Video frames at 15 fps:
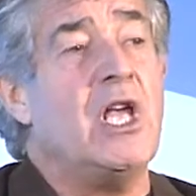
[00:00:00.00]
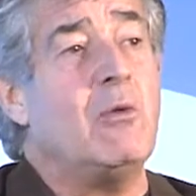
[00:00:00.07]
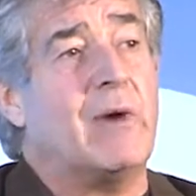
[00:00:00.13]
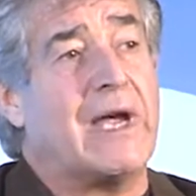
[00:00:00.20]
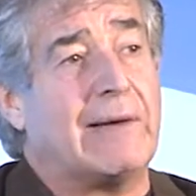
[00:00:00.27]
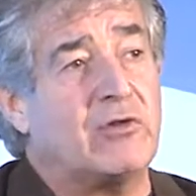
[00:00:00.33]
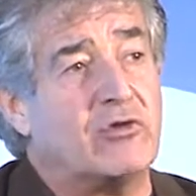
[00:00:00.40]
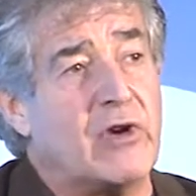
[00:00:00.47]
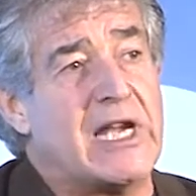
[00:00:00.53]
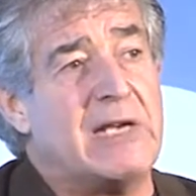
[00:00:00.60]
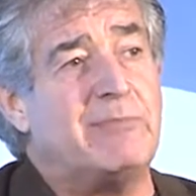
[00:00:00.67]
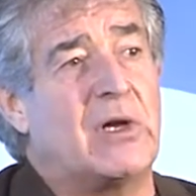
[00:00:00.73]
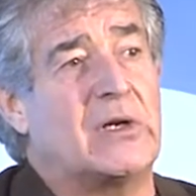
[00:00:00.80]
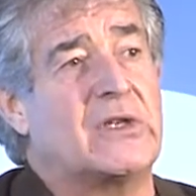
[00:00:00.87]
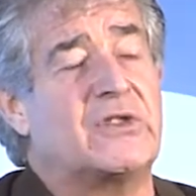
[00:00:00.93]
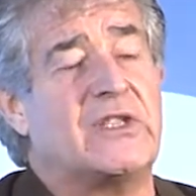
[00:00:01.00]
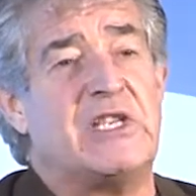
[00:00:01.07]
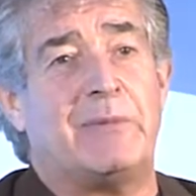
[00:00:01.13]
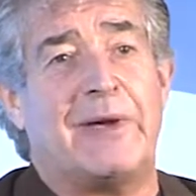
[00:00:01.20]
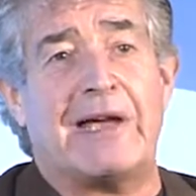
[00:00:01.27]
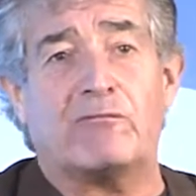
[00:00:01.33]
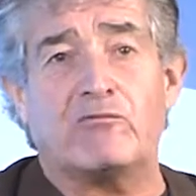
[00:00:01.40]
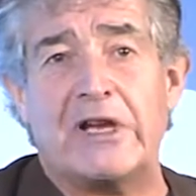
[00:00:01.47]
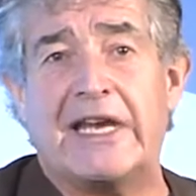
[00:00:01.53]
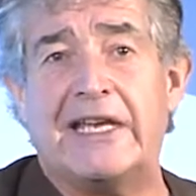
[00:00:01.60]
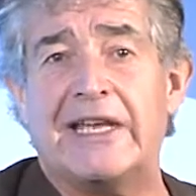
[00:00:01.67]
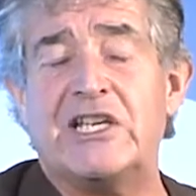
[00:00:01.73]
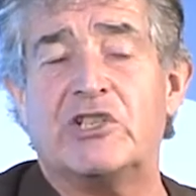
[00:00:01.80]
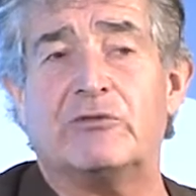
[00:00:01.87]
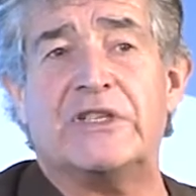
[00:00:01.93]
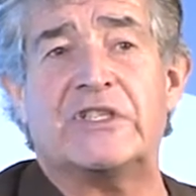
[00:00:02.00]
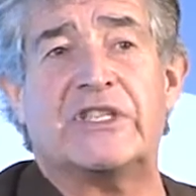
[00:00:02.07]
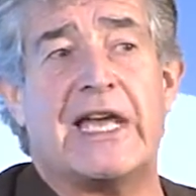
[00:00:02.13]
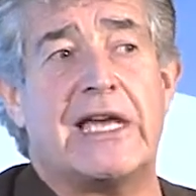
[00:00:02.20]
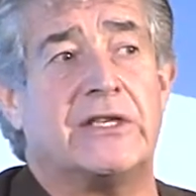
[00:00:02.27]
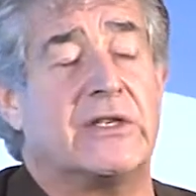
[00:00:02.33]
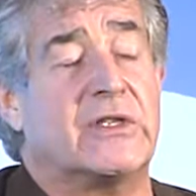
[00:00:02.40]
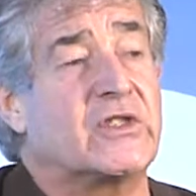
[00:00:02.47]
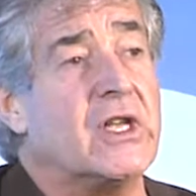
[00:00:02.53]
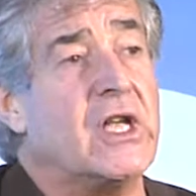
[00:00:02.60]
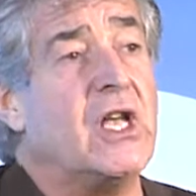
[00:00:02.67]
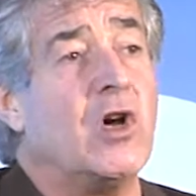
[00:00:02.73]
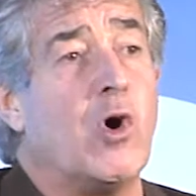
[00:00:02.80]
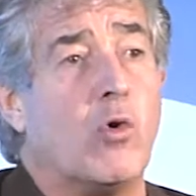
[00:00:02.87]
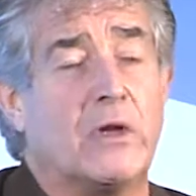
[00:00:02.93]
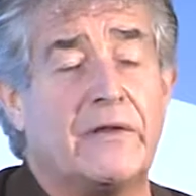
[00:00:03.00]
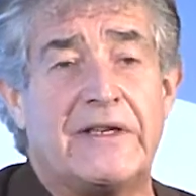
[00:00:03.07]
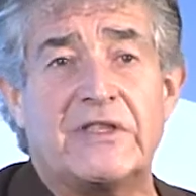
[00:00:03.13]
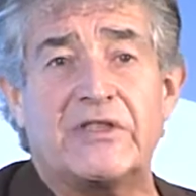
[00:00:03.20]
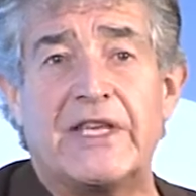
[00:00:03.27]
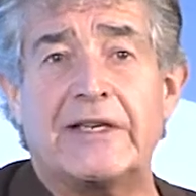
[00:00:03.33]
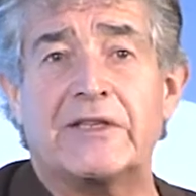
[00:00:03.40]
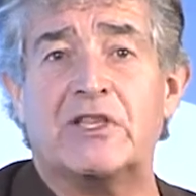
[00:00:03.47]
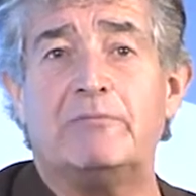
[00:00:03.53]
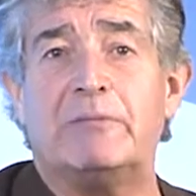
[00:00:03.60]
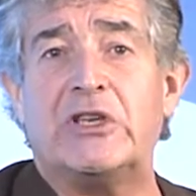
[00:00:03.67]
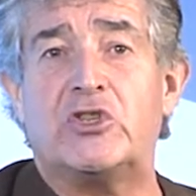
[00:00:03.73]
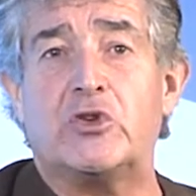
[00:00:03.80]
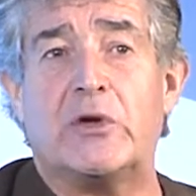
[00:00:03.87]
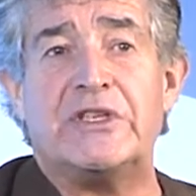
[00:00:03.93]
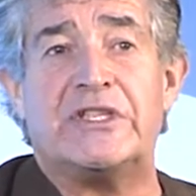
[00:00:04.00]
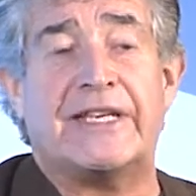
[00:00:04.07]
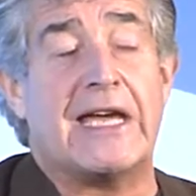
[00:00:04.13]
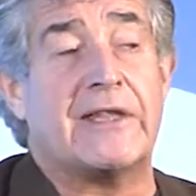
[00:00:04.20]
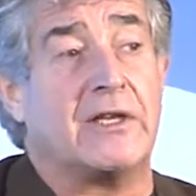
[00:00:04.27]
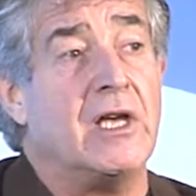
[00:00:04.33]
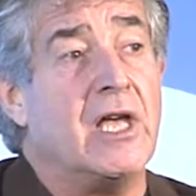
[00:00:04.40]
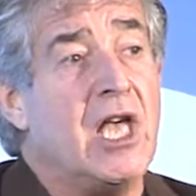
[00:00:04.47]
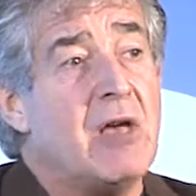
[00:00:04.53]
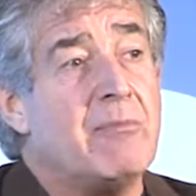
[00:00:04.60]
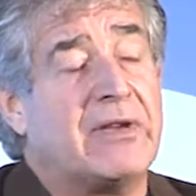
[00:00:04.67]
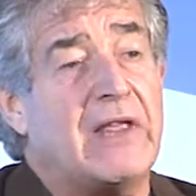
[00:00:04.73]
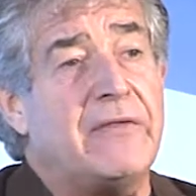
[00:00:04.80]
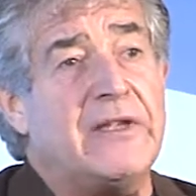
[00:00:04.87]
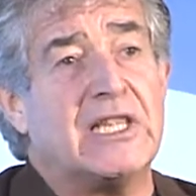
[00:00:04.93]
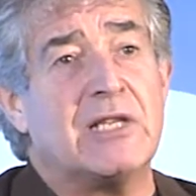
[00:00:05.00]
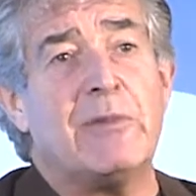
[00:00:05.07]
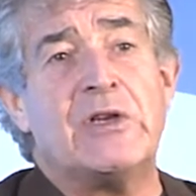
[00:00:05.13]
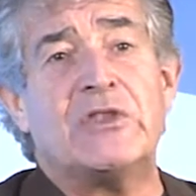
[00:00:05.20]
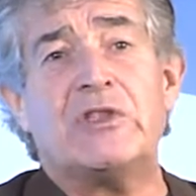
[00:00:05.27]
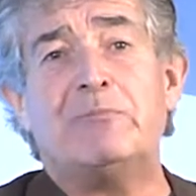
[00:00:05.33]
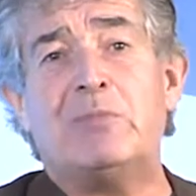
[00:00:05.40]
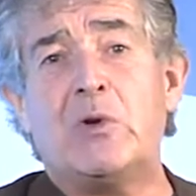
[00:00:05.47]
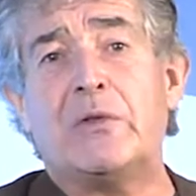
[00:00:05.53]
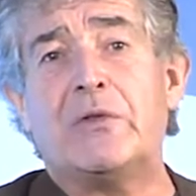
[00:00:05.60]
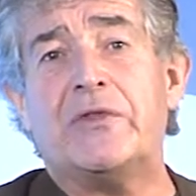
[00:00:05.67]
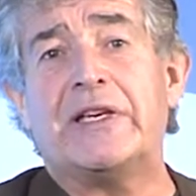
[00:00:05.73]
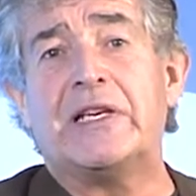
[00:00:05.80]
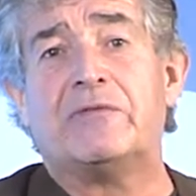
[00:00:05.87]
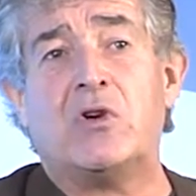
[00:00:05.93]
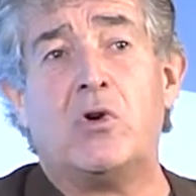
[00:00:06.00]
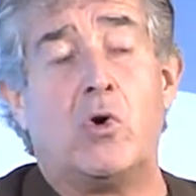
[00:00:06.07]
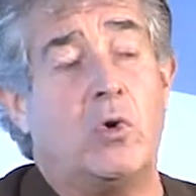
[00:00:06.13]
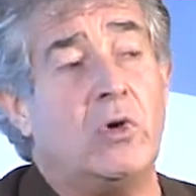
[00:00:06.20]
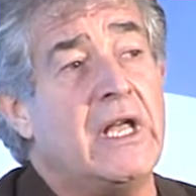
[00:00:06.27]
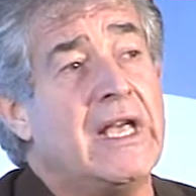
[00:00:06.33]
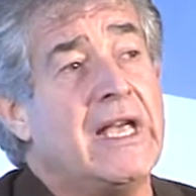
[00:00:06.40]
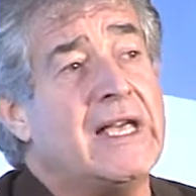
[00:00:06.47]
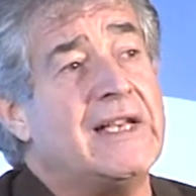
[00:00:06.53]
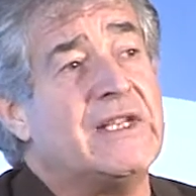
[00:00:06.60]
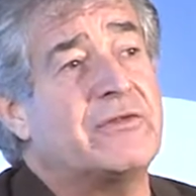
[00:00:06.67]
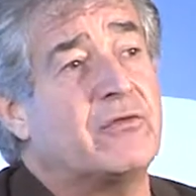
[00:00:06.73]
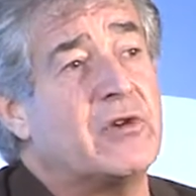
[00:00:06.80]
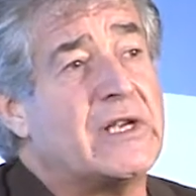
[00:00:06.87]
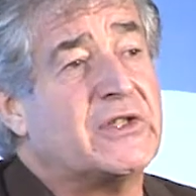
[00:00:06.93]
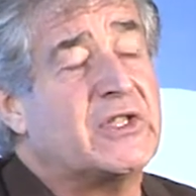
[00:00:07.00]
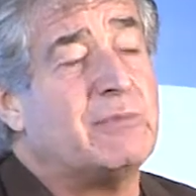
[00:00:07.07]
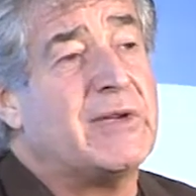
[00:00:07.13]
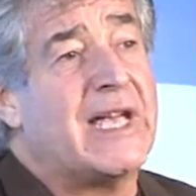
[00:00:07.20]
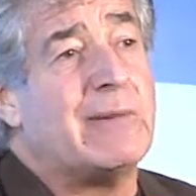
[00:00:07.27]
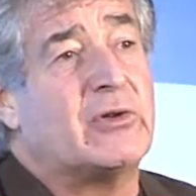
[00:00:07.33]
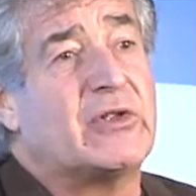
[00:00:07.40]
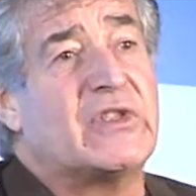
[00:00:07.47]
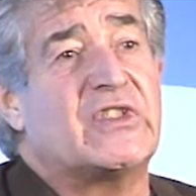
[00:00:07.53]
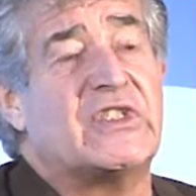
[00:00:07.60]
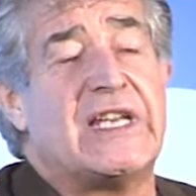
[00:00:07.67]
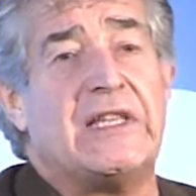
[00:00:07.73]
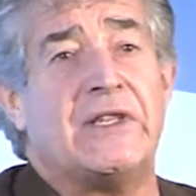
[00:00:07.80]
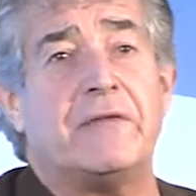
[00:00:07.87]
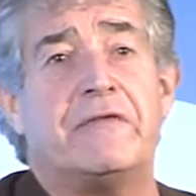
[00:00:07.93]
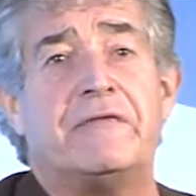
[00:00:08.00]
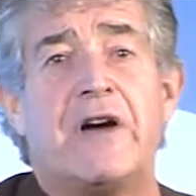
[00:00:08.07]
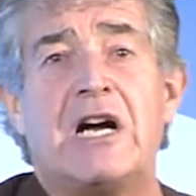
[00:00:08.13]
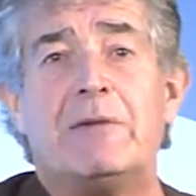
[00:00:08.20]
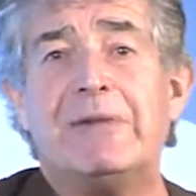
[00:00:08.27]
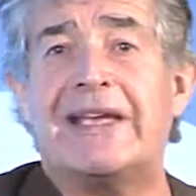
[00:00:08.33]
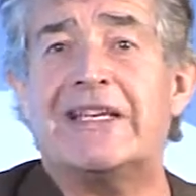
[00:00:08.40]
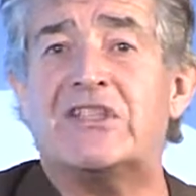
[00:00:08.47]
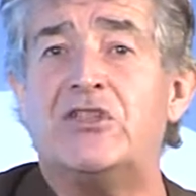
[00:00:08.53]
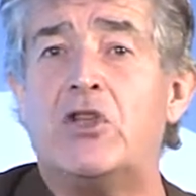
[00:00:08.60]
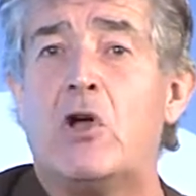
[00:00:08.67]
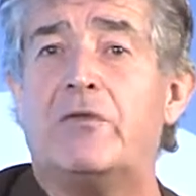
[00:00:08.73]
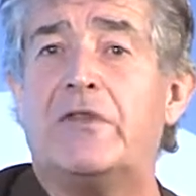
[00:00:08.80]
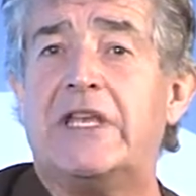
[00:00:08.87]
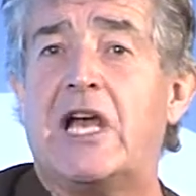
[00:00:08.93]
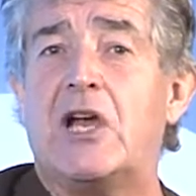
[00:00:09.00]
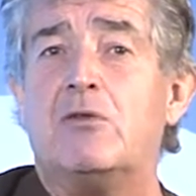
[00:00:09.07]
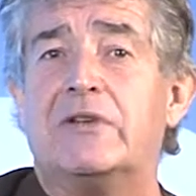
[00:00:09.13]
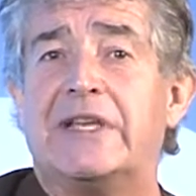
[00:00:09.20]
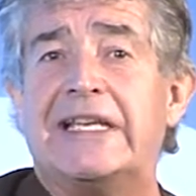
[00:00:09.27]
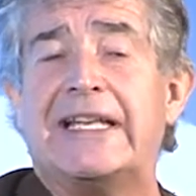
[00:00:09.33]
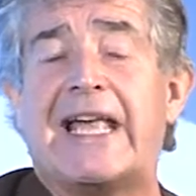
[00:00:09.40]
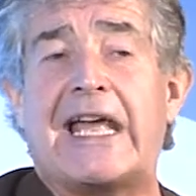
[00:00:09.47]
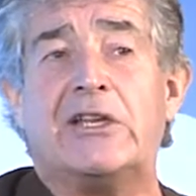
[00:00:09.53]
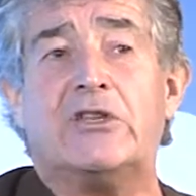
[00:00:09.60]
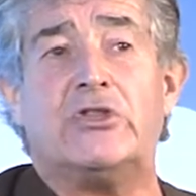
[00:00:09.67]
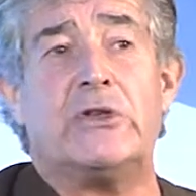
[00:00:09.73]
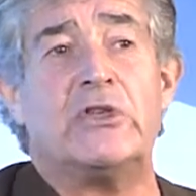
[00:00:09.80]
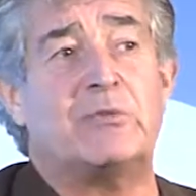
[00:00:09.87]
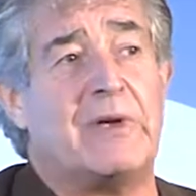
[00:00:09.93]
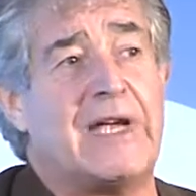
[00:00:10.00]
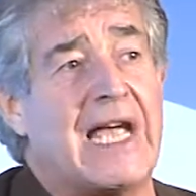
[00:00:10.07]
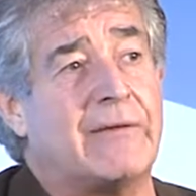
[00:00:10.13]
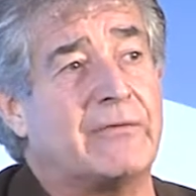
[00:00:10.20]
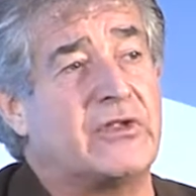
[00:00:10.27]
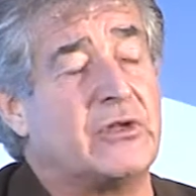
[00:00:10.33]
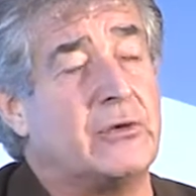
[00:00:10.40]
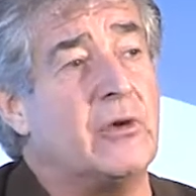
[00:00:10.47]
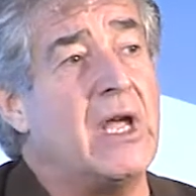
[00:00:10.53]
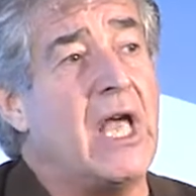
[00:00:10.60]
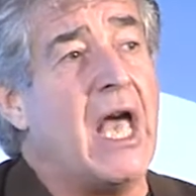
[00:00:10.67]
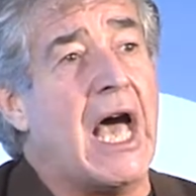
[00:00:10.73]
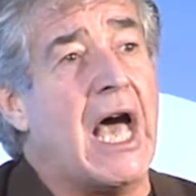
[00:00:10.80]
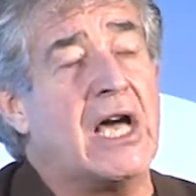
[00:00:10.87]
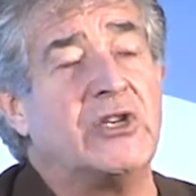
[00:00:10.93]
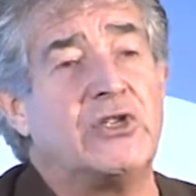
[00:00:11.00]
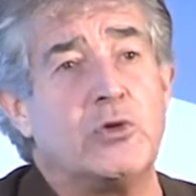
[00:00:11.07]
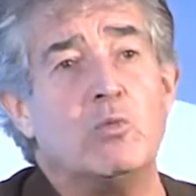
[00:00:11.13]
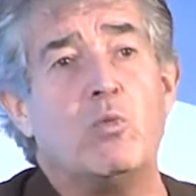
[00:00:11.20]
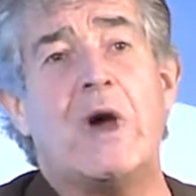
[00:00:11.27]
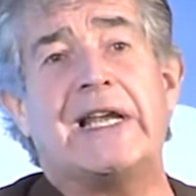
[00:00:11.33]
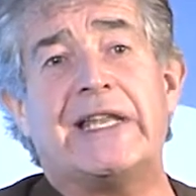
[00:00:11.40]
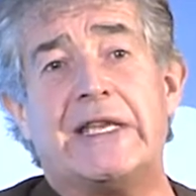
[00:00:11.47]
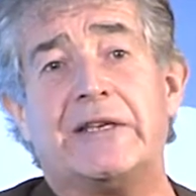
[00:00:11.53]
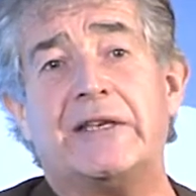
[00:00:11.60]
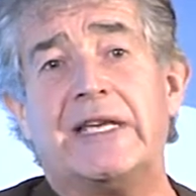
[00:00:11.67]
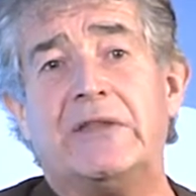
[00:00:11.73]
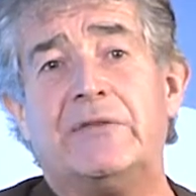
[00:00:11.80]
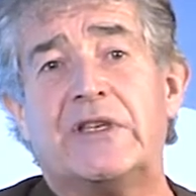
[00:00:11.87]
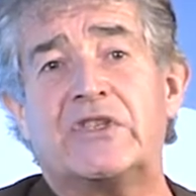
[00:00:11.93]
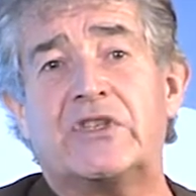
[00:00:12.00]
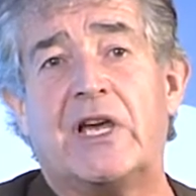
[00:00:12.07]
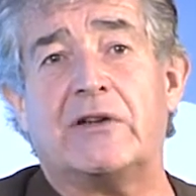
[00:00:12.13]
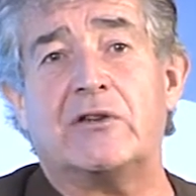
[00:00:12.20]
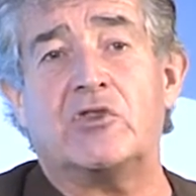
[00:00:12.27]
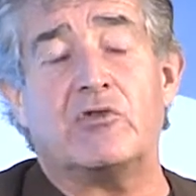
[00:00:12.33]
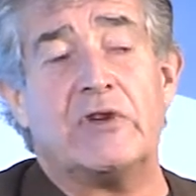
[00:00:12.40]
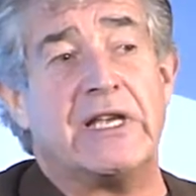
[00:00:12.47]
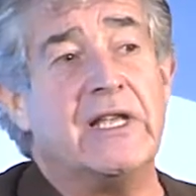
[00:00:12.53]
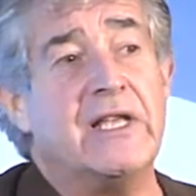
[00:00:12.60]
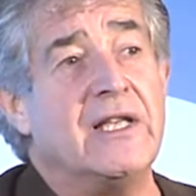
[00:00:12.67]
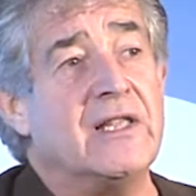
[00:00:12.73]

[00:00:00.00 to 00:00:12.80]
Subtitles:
We have trade policies, we have regulatory standards. All of these things can be joined together, but I think the most important thing of all is for us to be able to see that farming is not the only land use we have to do well in this country.